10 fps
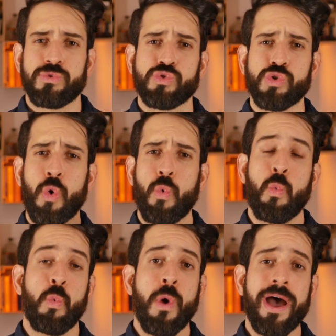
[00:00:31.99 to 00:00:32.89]
So
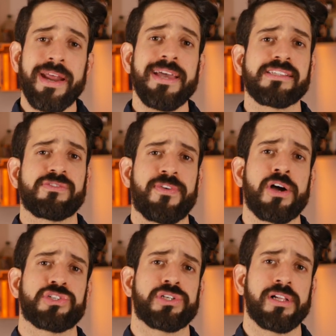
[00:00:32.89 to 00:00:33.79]
what is
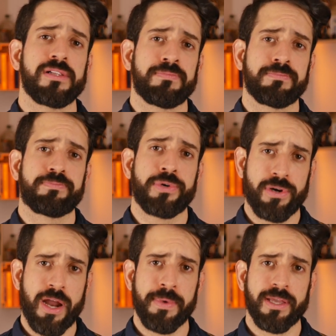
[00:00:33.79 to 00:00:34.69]
functional
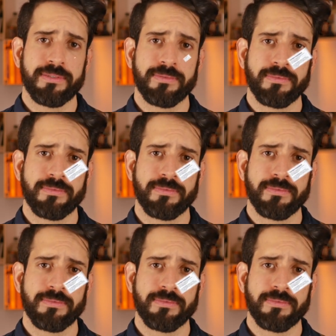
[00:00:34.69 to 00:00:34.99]
programming?